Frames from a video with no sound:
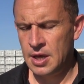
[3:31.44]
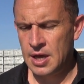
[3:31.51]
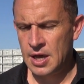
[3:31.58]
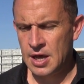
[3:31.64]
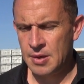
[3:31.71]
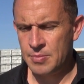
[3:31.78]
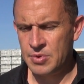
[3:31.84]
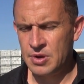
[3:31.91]

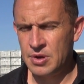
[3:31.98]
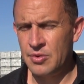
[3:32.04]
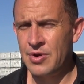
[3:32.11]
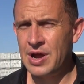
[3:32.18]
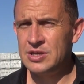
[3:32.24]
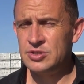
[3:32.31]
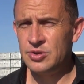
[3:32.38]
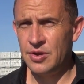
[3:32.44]
But in a
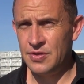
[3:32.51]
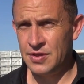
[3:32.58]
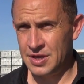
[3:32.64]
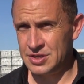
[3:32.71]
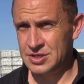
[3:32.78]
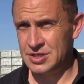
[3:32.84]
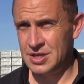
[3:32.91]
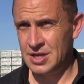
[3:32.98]
race like
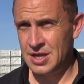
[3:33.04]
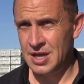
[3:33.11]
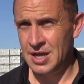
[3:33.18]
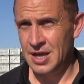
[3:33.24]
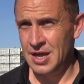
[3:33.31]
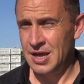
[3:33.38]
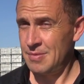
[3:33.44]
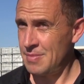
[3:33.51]
this,
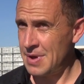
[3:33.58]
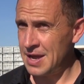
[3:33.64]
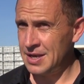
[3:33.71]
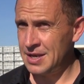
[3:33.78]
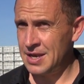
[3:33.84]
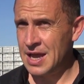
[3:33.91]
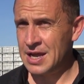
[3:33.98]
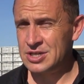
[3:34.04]

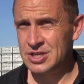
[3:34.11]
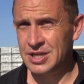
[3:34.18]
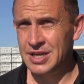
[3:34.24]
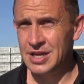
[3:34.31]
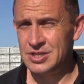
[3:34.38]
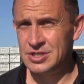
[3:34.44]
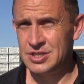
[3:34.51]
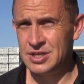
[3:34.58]
maiden actually
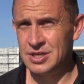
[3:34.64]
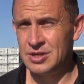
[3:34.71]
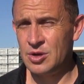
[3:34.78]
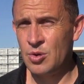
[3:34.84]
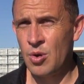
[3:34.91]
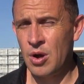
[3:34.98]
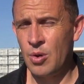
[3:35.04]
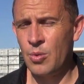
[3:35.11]
gets in
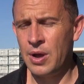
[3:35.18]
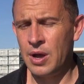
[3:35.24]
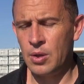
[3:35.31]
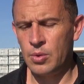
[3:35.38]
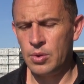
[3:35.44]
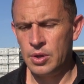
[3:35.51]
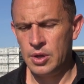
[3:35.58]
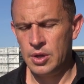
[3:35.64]
quite well.
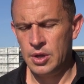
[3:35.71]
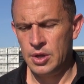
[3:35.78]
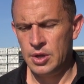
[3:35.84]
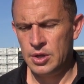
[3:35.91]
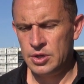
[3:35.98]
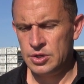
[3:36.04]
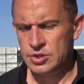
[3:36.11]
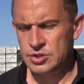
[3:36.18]

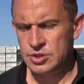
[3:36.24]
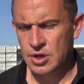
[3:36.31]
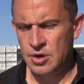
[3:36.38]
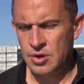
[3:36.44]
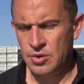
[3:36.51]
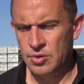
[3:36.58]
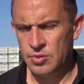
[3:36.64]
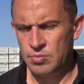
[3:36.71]

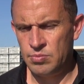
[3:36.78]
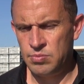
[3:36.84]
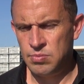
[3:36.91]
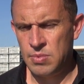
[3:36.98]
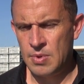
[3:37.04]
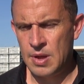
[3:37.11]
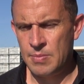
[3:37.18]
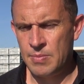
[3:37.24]
So
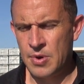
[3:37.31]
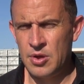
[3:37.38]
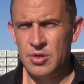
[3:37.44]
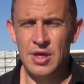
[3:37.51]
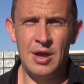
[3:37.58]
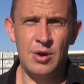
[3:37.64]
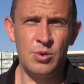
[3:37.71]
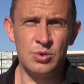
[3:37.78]
if
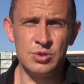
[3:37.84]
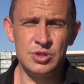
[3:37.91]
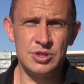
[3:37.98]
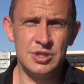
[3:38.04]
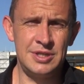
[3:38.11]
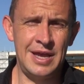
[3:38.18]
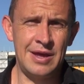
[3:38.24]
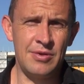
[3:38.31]
both our horses
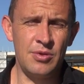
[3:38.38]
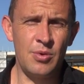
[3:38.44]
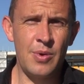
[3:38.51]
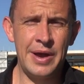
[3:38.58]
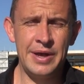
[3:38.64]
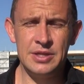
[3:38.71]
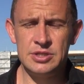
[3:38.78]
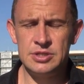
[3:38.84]
are down on the
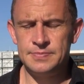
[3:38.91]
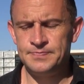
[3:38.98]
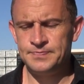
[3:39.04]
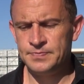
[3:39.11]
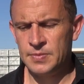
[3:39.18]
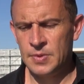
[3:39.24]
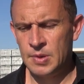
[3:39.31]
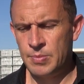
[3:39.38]
weights,
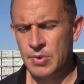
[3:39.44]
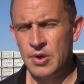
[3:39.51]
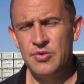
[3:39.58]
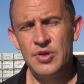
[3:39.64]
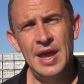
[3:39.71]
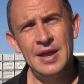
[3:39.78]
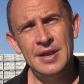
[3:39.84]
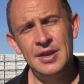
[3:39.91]
both
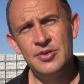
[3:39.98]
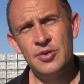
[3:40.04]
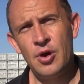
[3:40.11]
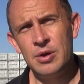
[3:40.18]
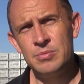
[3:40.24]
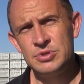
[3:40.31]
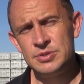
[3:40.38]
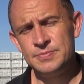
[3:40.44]
handy
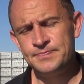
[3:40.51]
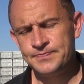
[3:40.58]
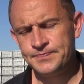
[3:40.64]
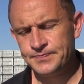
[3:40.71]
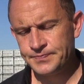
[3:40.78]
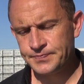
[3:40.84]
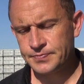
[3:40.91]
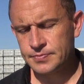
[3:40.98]
types,
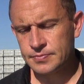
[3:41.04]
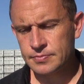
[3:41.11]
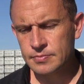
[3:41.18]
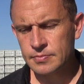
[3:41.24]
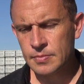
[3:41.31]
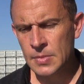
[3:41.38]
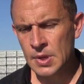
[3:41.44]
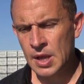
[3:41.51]

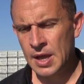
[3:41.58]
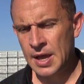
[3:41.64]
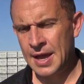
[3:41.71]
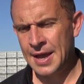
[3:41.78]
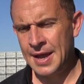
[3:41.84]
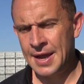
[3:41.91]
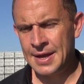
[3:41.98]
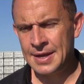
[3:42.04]

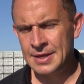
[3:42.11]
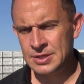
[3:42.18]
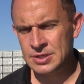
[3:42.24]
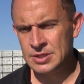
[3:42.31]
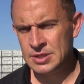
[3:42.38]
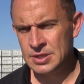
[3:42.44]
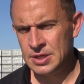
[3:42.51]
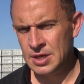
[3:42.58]

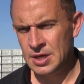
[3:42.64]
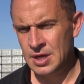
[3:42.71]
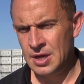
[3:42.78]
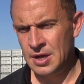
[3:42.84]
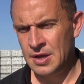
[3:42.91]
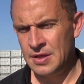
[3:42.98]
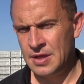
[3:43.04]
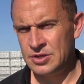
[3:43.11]
and
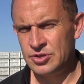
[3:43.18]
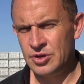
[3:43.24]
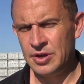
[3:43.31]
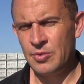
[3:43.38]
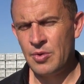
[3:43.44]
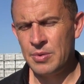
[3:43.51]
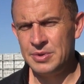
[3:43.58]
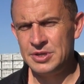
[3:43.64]
they certainly
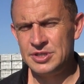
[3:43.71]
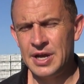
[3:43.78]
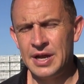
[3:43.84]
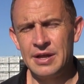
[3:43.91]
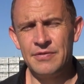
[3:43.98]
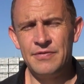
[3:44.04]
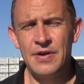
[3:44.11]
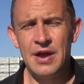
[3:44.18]
won't be
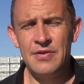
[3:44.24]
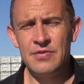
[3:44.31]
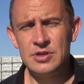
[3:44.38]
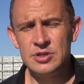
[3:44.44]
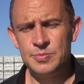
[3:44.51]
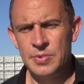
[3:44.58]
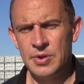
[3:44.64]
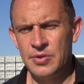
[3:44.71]
starting
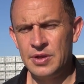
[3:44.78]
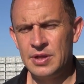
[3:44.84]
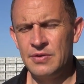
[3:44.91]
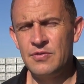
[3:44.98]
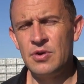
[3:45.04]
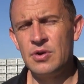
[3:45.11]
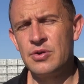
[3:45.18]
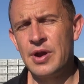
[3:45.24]
favourites, but I think they've
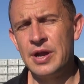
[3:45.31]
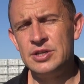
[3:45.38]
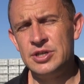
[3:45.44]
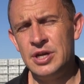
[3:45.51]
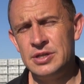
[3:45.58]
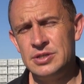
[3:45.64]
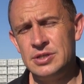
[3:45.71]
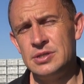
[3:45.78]
got great
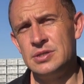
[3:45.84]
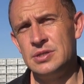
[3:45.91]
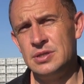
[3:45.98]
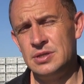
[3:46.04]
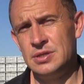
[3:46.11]
chances.